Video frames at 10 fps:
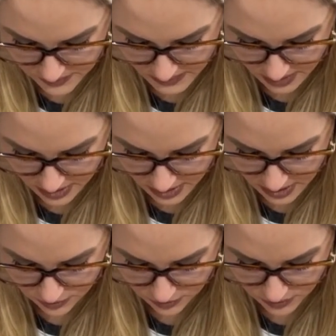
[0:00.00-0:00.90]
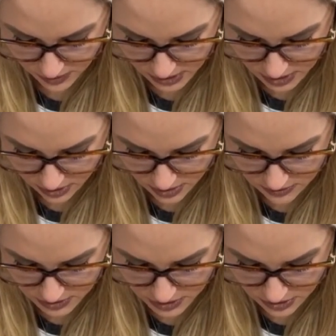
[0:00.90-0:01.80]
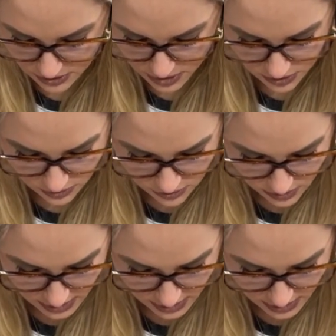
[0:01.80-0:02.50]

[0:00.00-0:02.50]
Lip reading: getting it really close to the cuticle